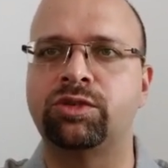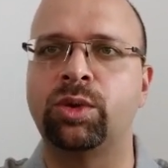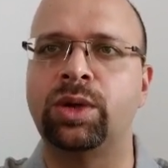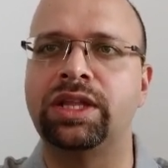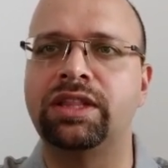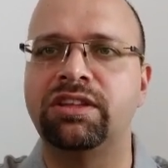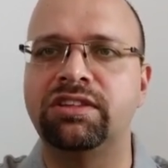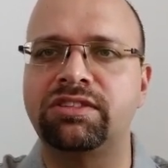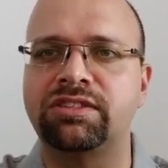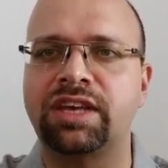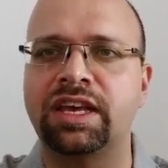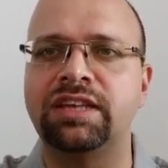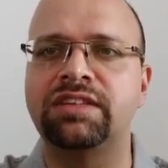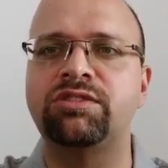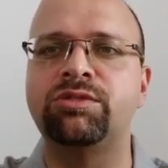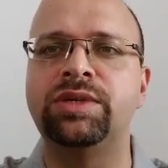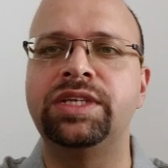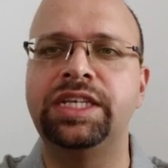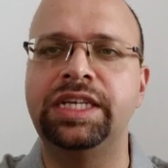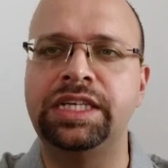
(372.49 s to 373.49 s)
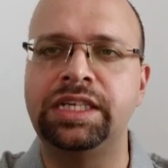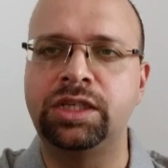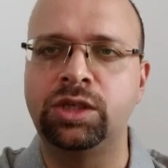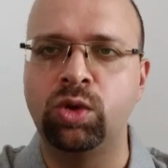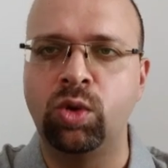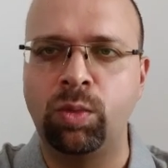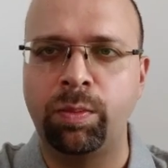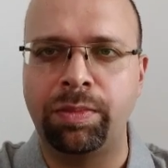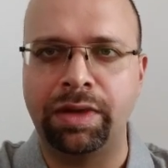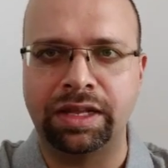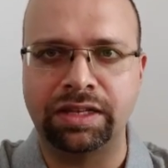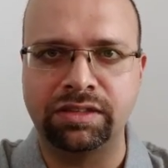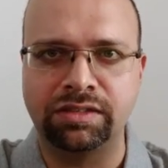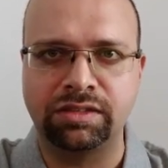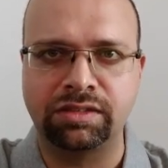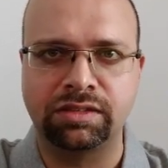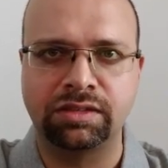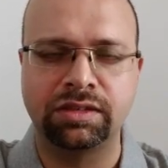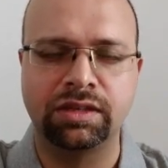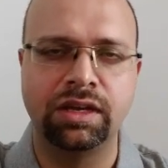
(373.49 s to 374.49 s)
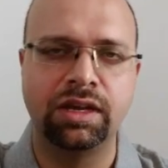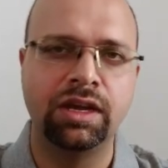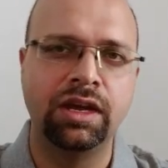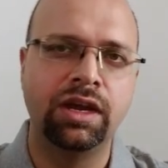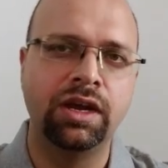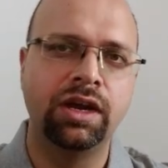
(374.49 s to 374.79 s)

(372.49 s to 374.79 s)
So in this case, we need 2 pence